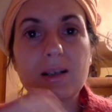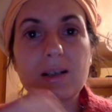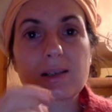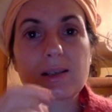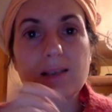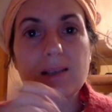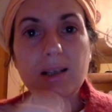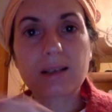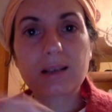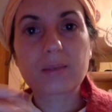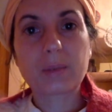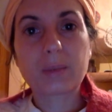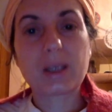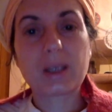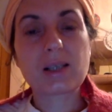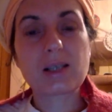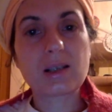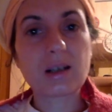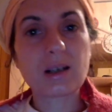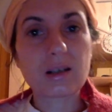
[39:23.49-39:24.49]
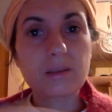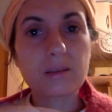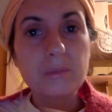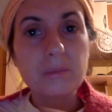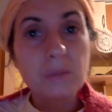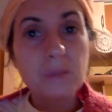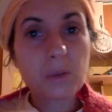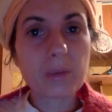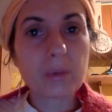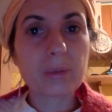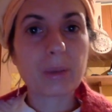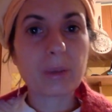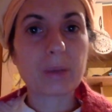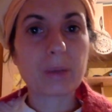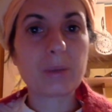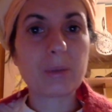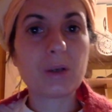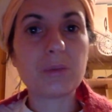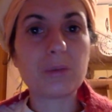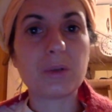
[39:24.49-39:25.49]
second by second, moment by
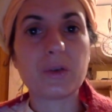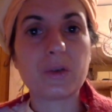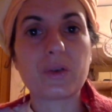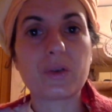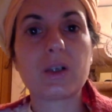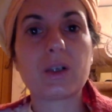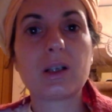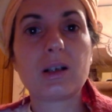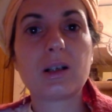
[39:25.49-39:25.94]
moment.